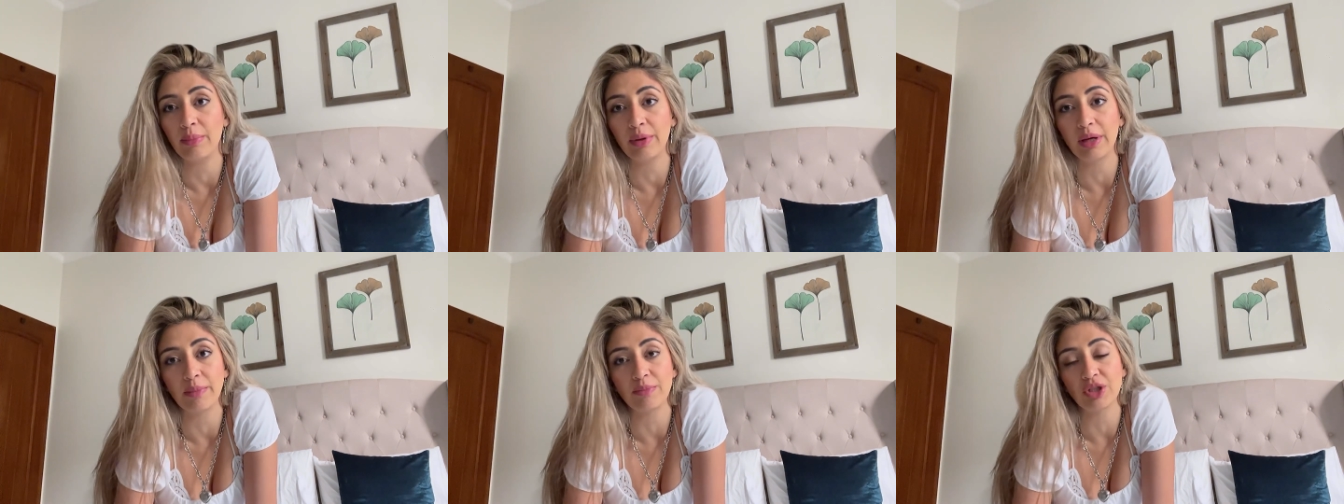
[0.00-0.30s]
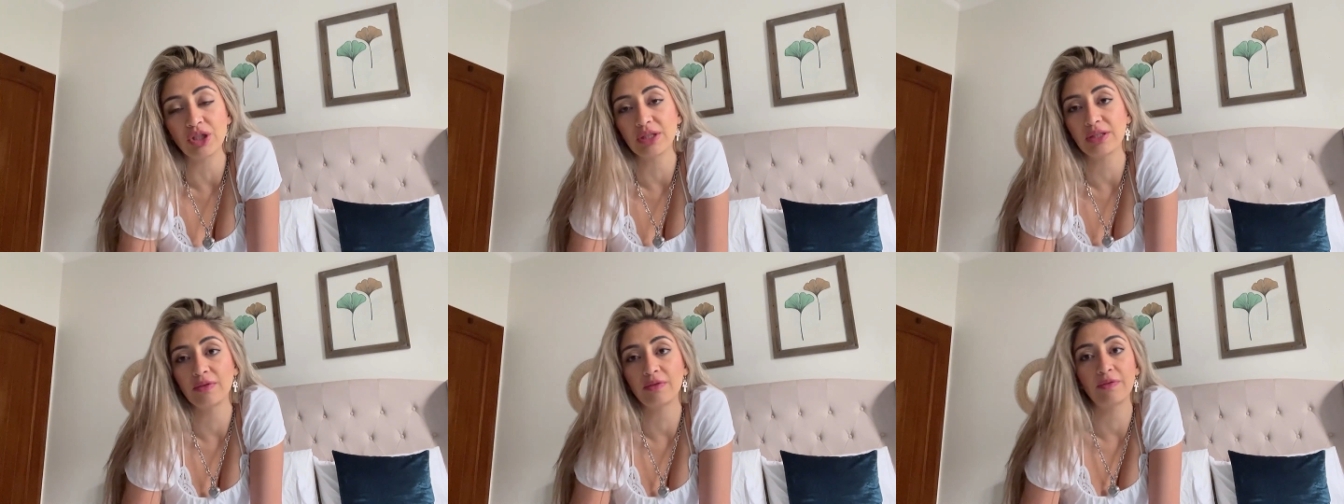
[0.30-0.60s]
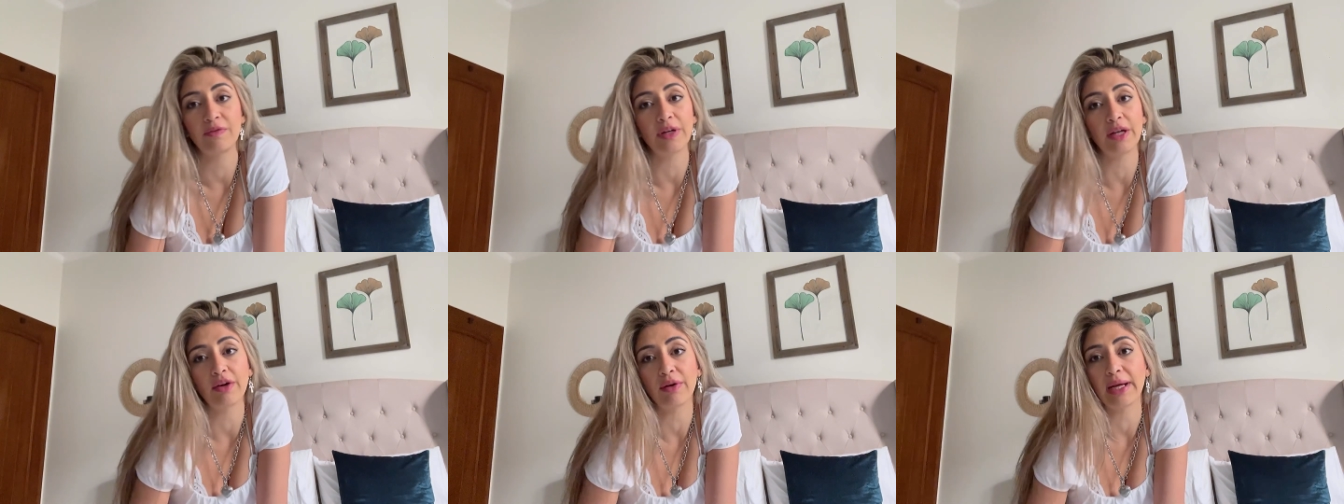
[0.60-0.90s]
but I'm just
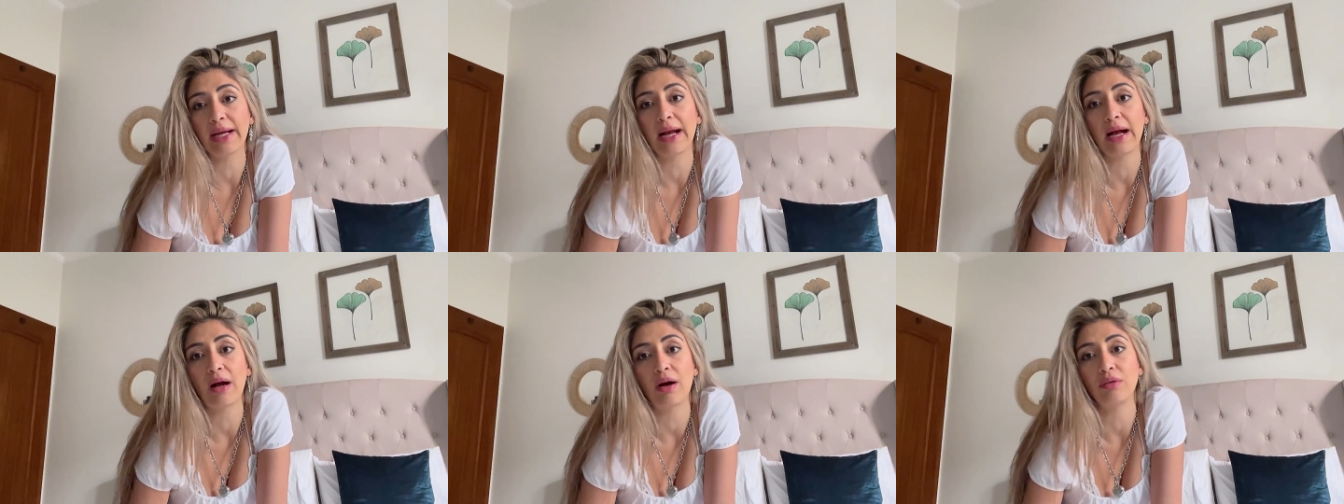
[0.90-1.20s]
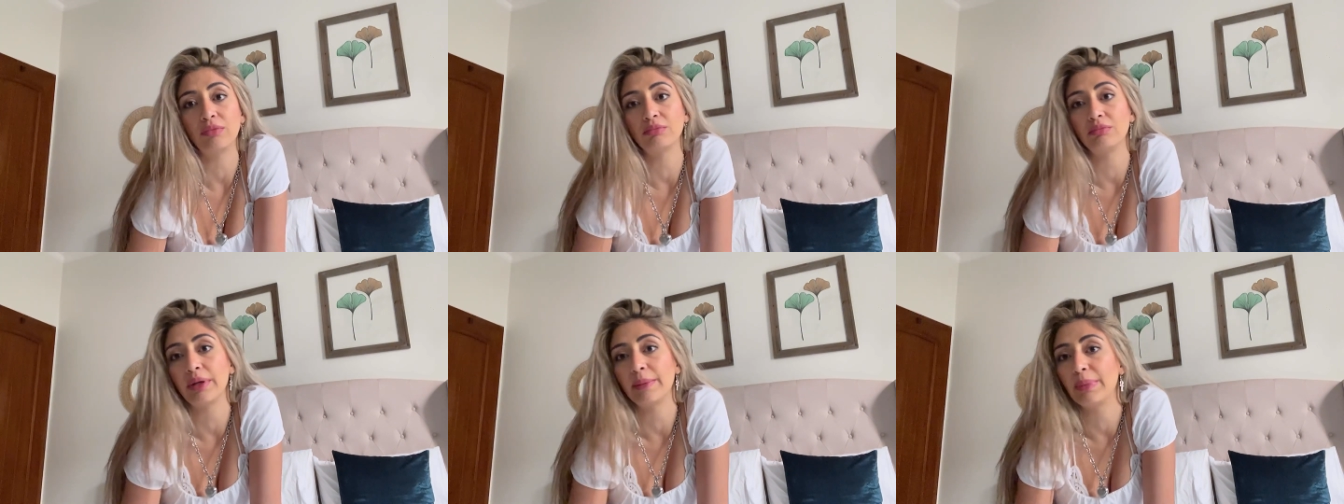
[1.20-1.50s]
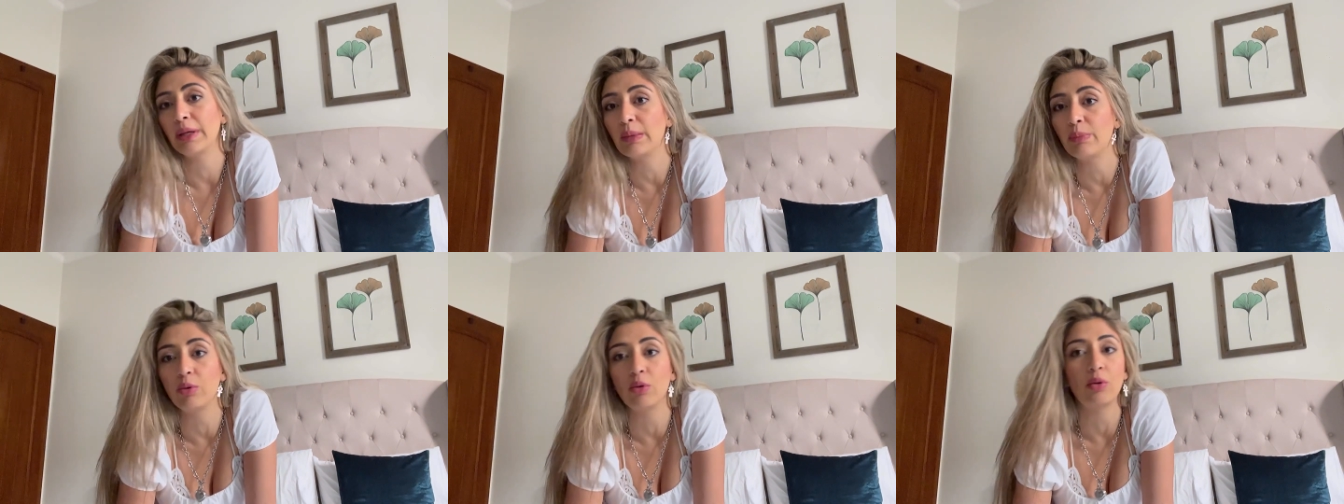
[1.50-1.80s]
figuring out my
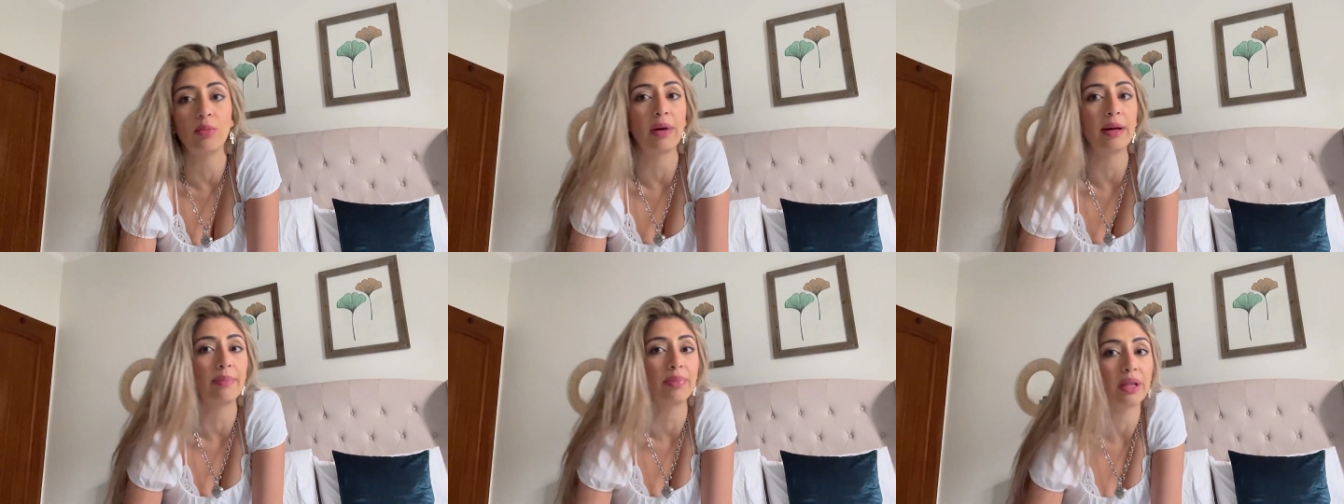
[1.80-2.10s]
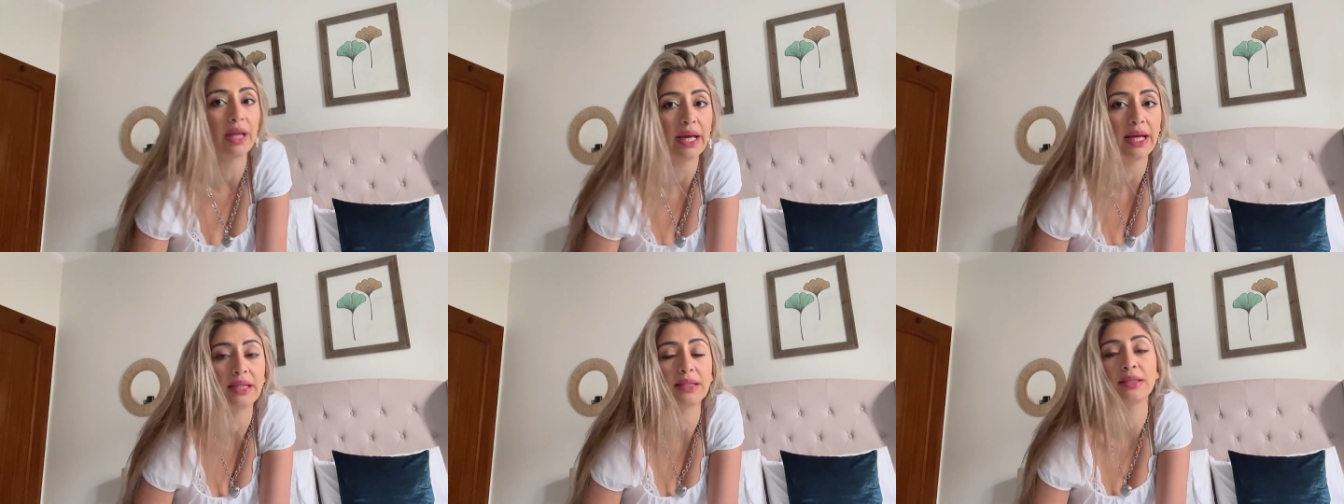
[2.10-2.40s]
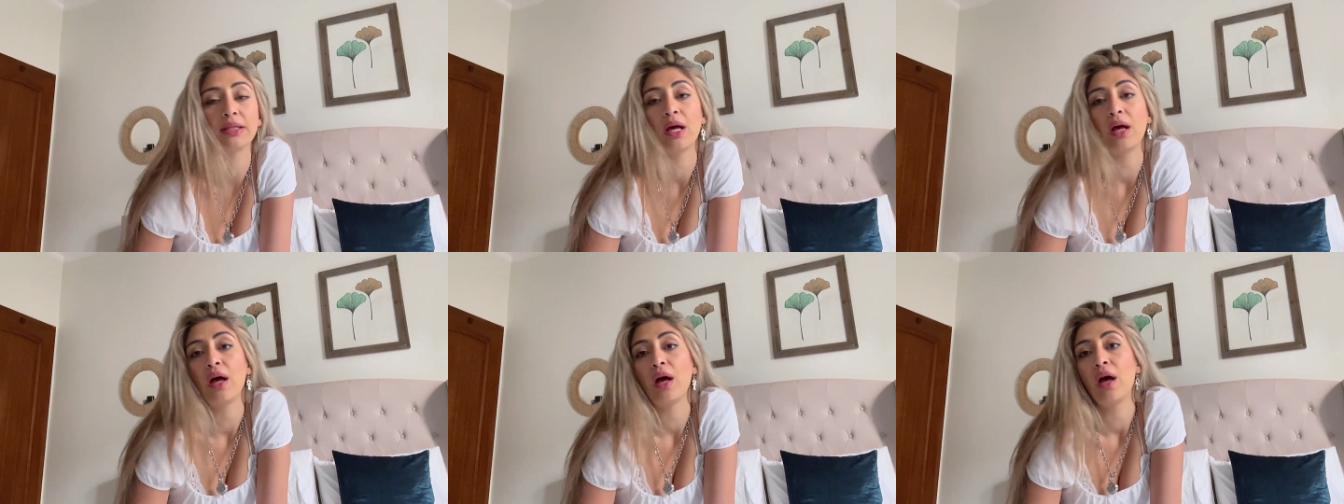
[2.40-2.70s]
people, my place,
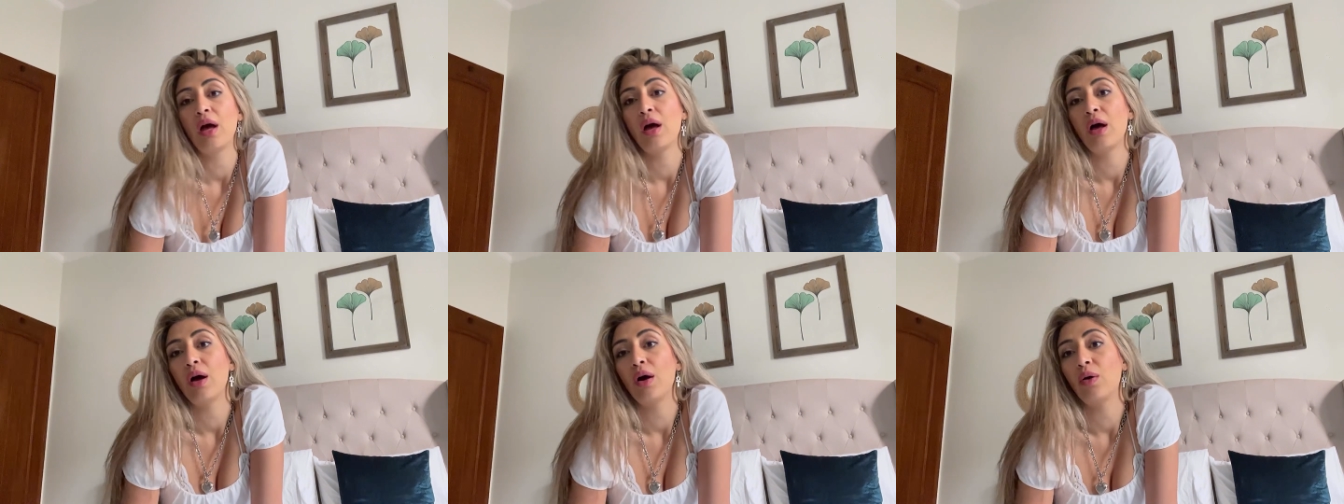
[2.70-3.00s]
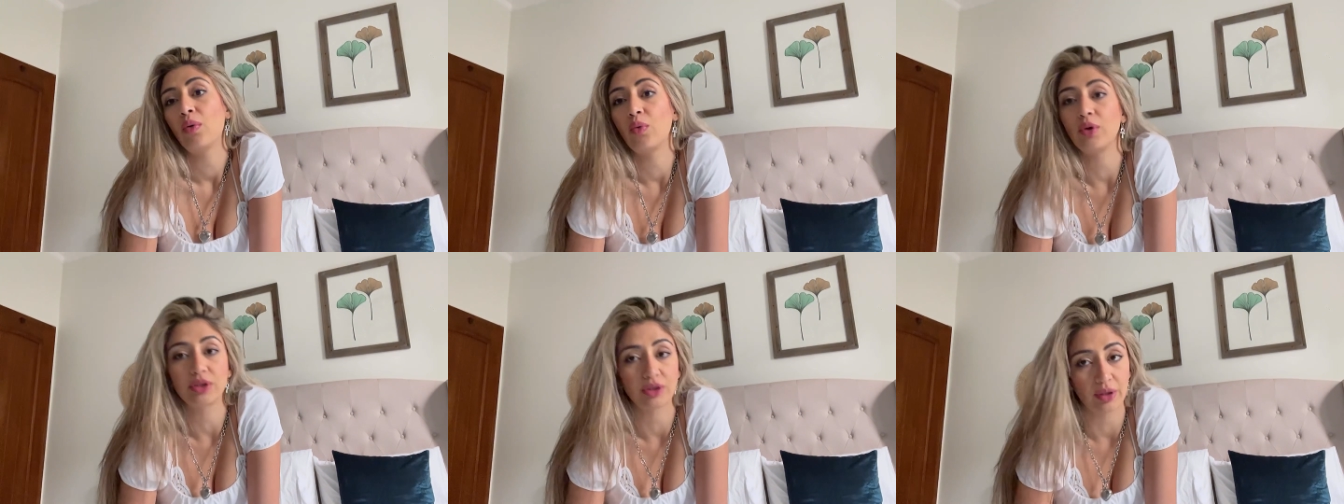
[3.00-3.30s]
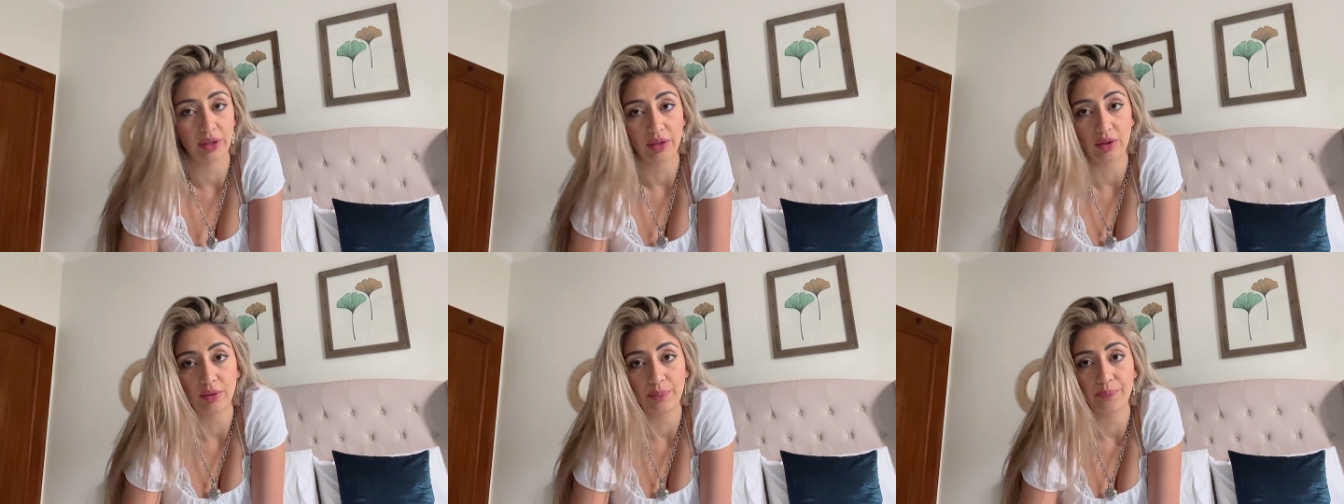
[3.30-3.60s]
what's
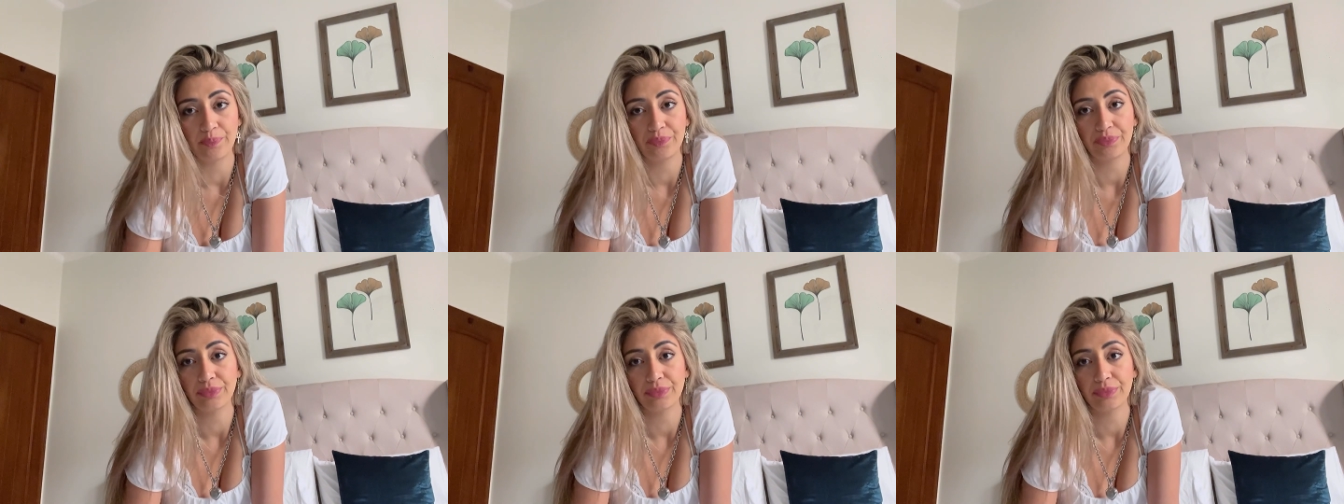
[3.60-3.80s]
going on.